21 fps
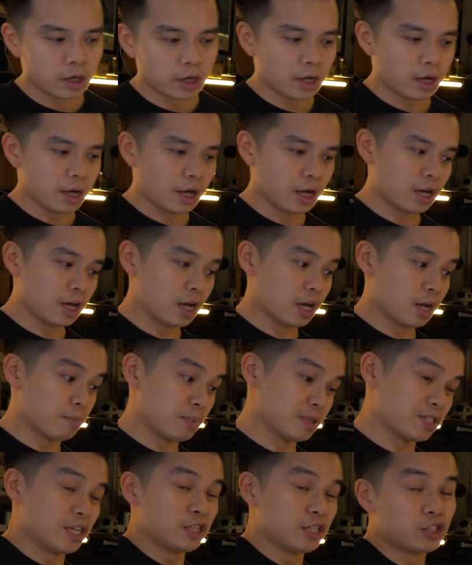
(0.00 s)

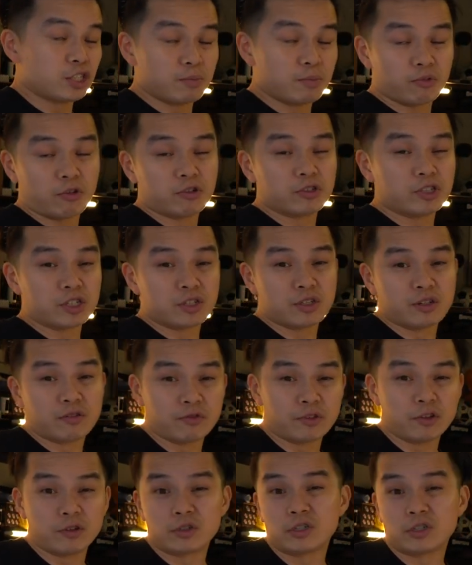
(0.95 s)
potentially projects in the
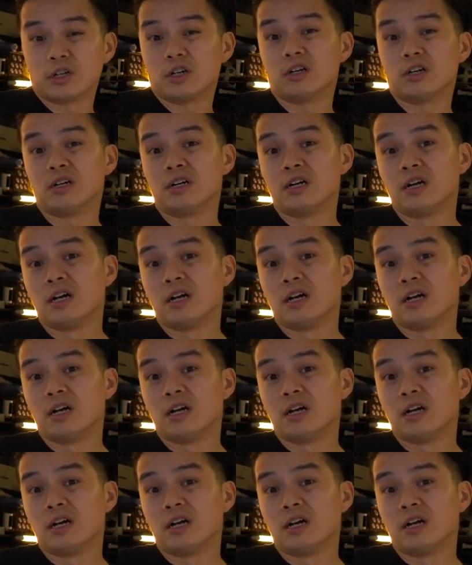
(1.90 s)
future,